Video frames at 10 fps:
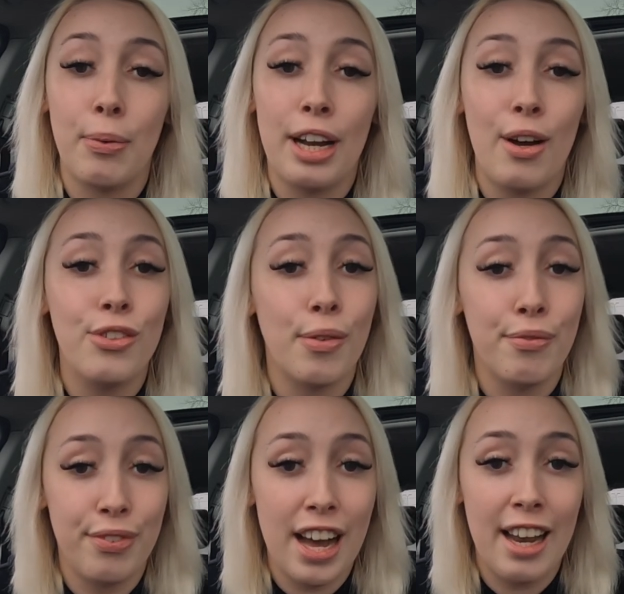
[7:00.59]
when I was on
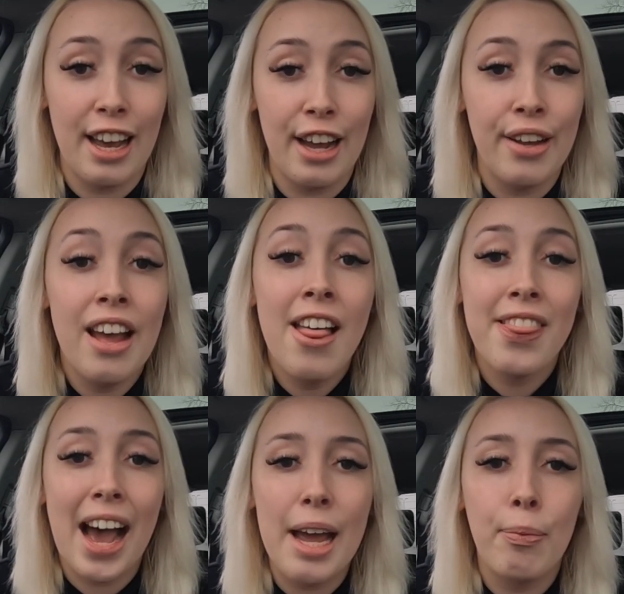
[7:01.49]
furlough
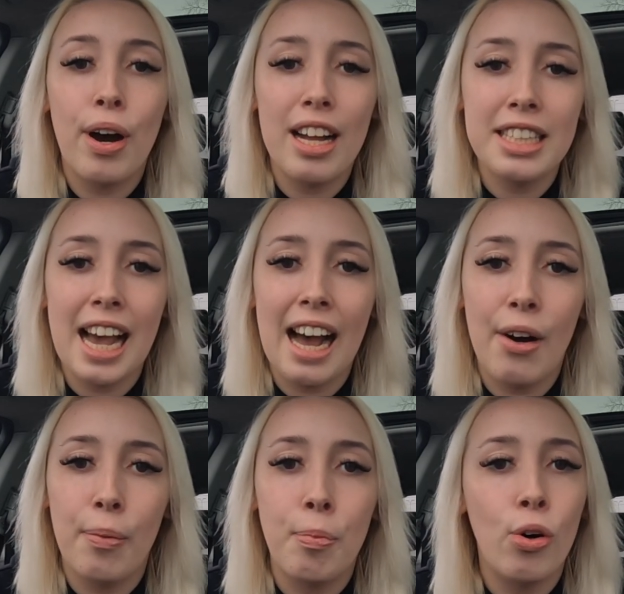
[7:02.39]
that it worked
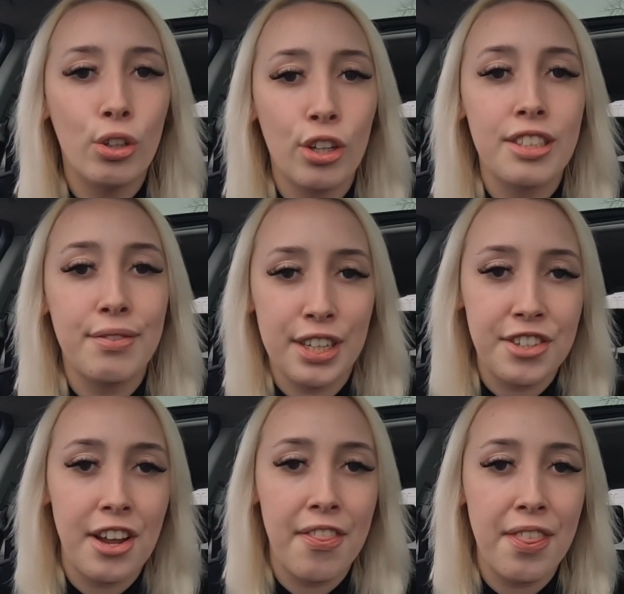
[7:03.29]
out more cost
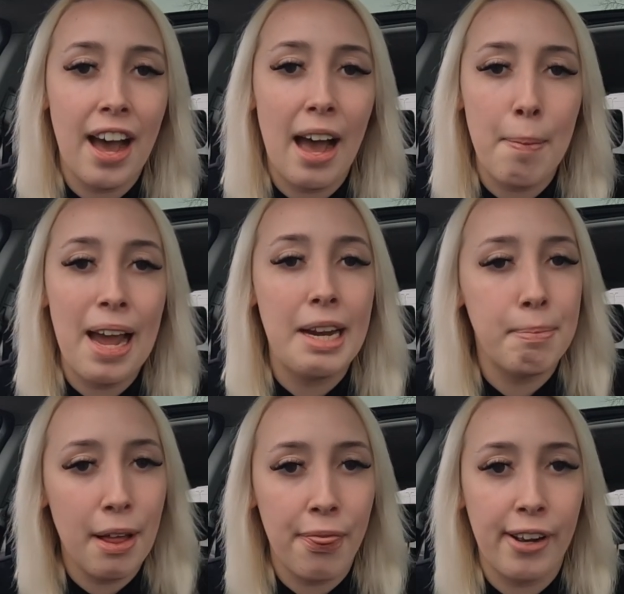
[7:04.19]
efficient that I paid
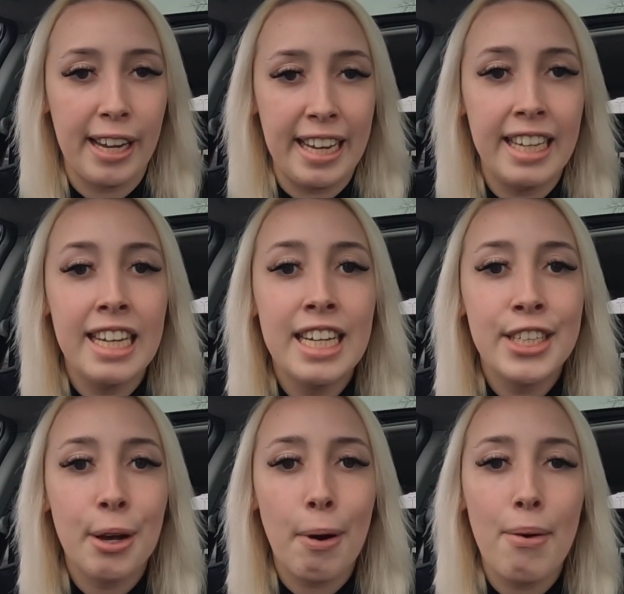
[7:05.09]
monthly.
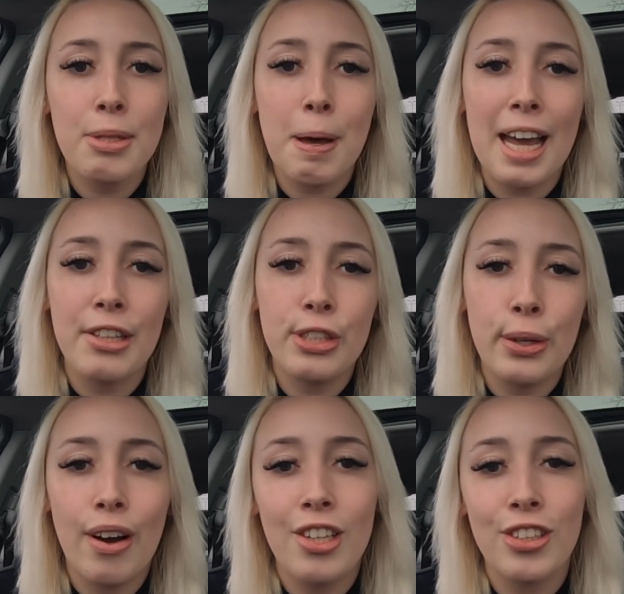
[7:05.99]
So I was paying
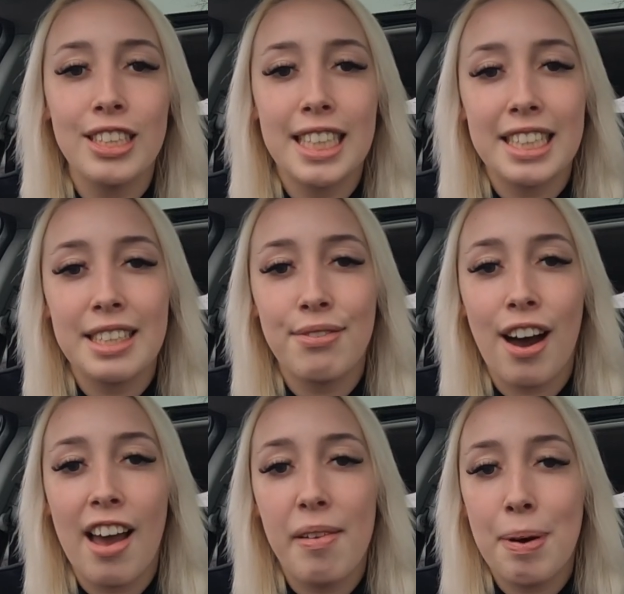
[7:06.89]

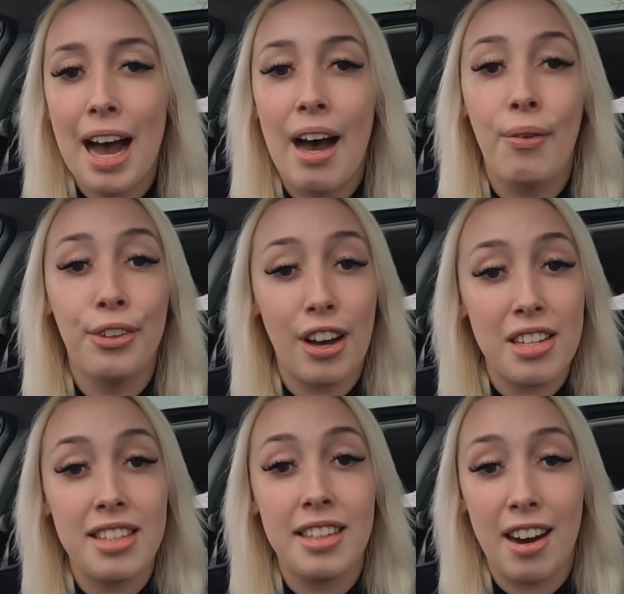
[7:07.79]

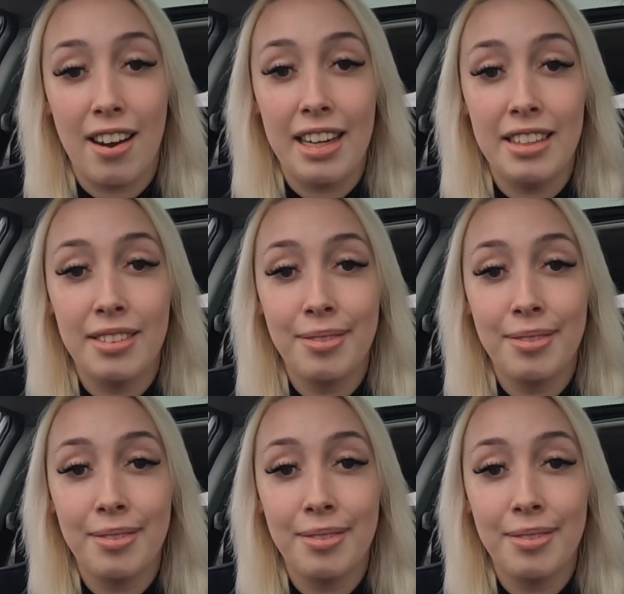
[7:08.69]
£265.99.